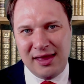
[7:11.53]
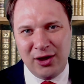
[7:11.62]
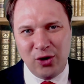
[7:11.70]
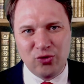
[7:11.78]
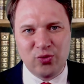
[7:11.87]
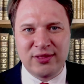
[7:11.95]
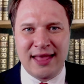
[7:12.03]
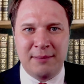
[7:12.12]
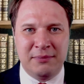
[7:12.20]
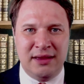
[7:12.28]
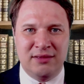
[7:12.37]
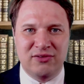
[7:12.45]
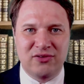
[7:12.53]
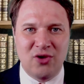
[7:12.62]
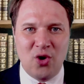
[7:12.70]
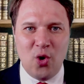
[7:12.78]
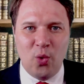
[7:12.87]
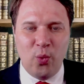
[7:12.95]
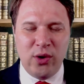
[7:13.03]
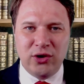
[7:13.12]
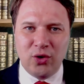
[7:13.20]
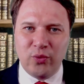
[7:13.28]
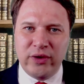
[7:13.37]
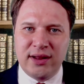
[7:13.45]
Here's what that means. When
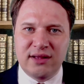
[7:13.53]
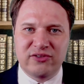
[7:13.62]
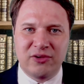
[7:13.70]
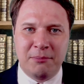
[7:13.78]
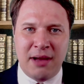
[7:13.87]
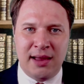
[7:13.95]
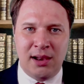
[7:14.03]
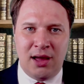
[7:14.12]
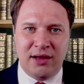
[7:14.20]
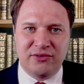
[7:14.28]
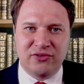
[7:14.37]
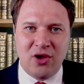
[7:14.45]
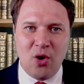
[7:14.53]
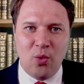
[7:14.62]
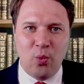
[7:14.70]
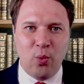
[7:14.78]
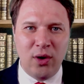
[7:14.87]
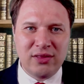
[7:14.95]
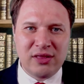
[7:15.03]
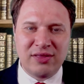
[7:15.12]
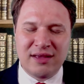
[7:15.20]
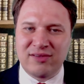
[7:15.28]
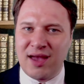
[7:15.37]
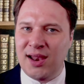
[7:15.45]
you're reading some bylaws, one of the
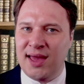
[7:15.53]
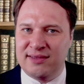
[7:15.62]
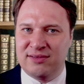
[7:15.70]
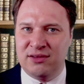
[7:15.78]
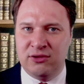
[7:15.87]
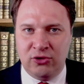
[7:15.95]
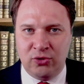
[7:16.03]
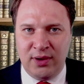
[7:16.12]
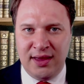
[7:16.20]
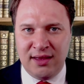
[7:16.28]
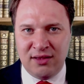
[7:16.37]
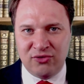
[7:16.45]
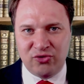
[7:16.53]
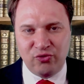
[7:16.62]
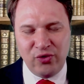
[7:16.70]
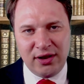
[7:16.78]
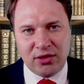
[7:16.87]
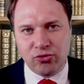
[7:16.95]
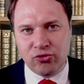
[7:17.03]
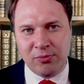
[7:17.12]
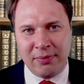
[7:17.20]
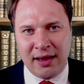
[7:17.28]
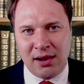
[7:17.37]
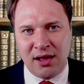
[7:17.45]
things I like to do is, reading through the
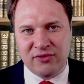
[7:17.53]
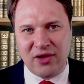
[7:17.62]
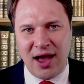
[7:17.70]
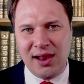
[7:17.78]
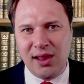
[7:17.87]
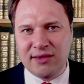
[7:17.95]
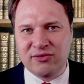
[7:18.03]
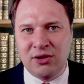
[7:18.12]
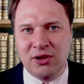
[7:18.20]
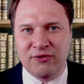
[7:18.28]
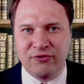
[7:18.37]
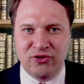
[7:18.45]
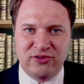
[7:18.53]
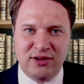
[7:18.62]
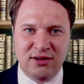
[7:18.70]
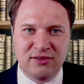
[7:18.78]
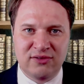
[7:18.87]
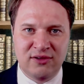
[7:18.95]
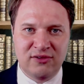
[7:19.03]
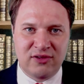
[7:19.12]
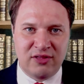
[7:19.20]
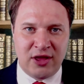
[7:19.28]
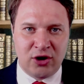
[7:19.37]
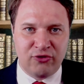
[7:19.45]
bylaws, I like to look for sentences
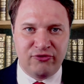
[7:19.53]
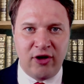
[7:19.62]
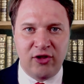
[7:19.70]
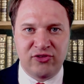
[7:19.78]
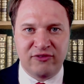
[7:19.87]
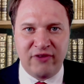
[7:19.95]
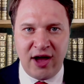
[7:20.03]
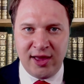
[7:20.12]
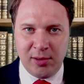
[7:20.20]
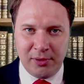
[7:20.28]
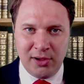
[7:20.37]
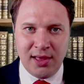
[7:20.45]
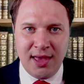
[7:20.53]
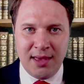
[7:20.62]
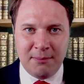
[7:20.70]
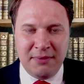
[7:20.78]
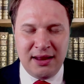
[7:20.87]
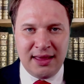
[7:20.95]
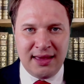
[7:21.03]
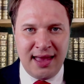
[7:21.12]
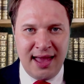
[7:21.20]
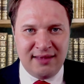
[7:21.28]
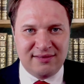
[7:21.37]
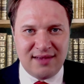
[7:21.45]
that are falsifiable, meaning
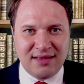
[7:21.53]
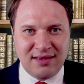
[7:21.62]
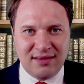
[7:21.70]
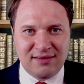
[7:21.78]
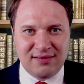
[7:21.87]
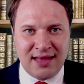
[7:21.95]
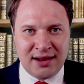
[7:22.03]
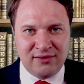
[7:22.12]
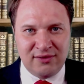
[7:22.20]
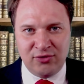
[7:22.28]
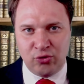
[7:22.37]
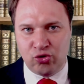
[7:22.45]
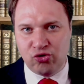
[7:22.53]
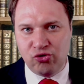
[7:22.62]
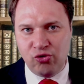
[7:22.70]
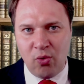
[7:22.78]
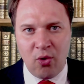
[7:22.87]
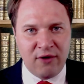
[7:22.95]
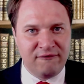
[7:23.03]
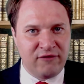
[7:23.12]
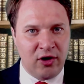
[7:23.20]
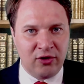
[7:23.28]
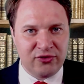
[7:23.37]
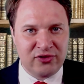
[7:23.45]
a sentence that is either true or
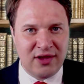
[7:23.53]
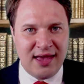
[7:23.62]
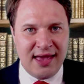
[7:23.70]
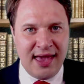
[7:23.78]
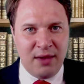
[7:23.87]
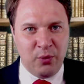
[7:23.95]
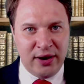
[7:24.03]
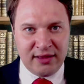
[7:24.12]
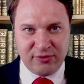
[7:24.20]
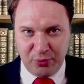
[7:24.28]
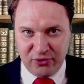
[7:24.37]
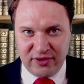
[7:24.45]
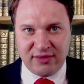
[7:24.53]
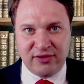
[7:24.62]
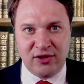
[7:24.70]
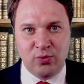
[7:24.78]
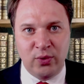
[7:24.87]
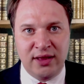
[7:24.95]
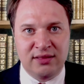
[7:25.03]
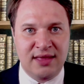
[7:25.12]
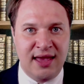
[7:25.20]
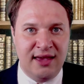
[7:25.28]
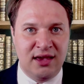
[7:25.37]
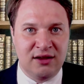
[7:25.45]
false when it's presented with
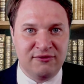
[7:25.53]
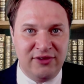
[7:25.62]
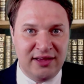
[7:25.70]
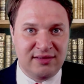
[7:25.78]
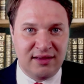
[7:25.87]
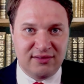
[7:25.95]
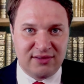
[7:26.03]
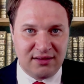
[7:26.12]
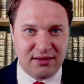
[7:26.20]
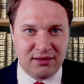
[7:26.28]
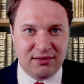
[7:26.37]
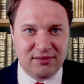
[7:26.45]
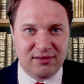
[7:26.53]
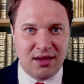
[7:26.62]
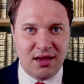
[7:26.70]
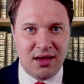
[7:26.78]
a conflicting sentence.